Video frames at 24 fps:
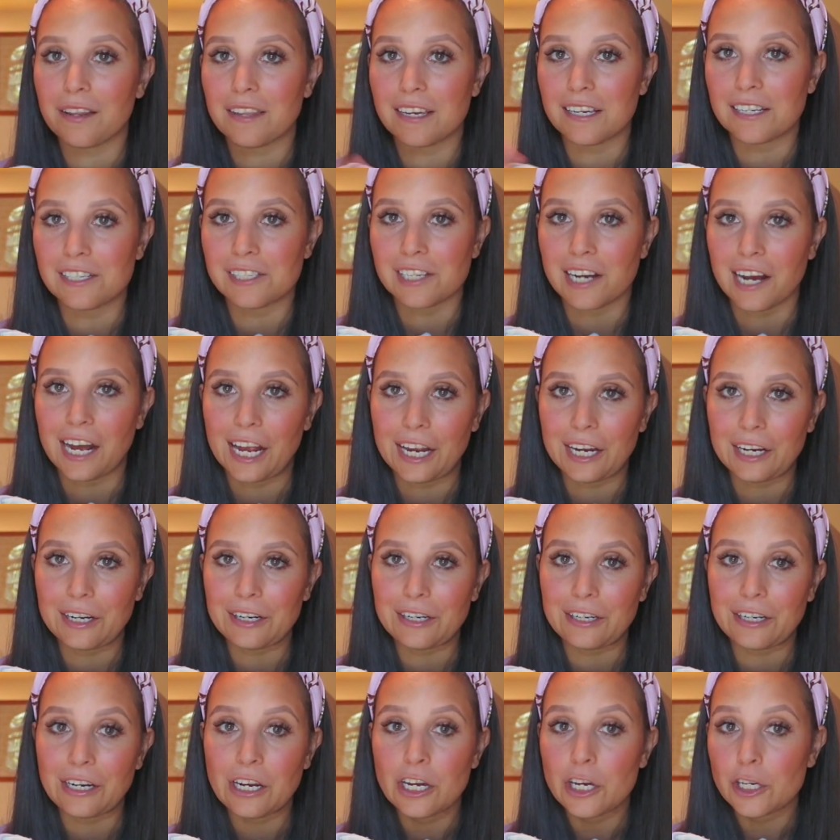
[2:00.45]
the
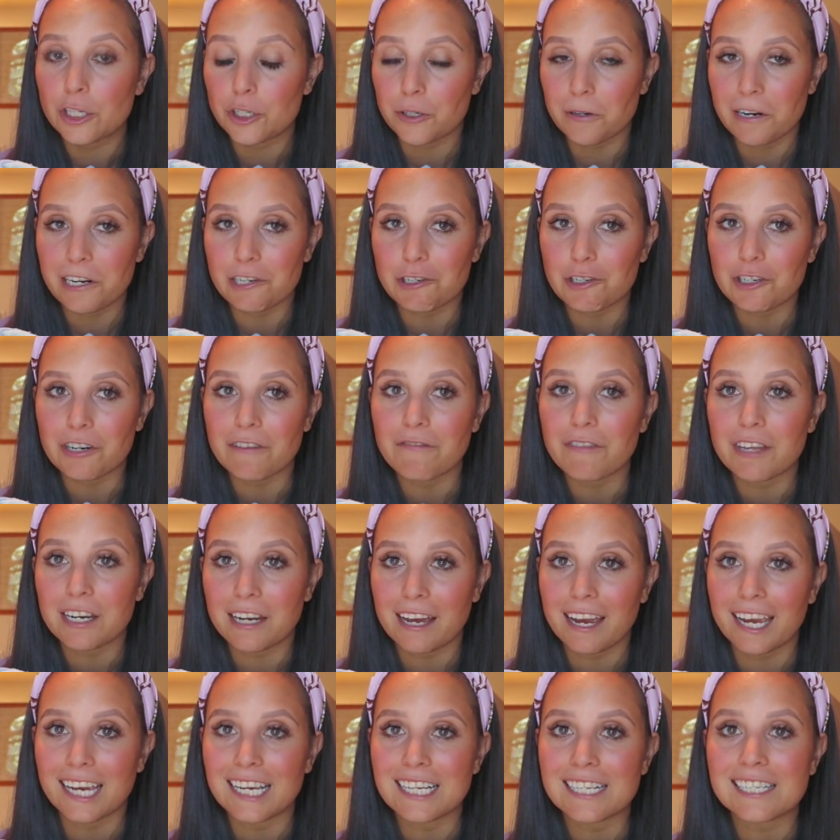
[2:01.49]
entire duration of the
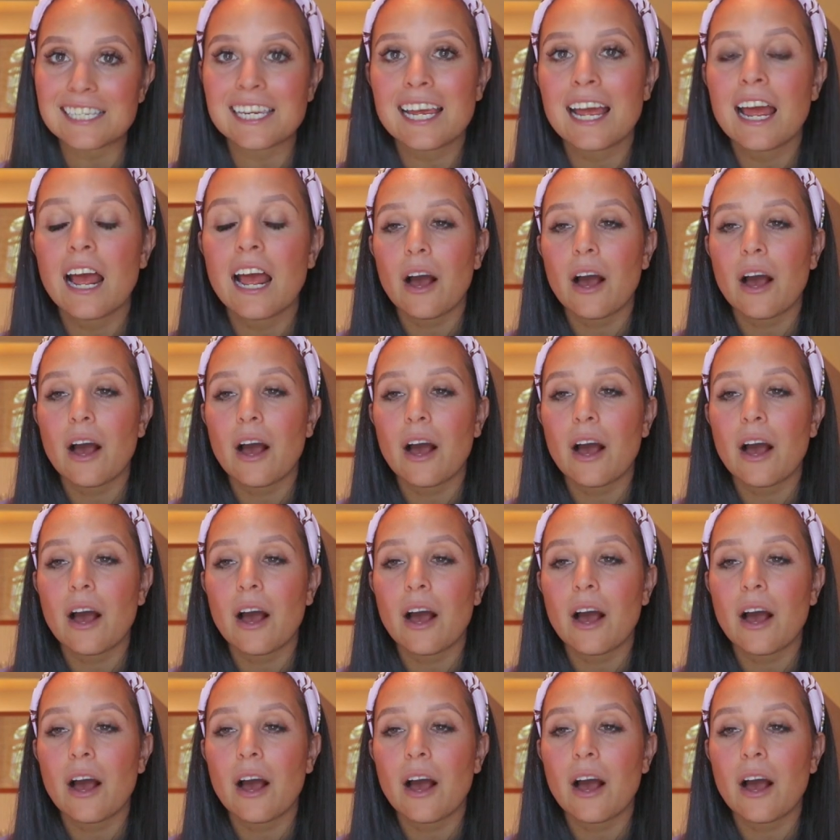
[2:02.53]
night.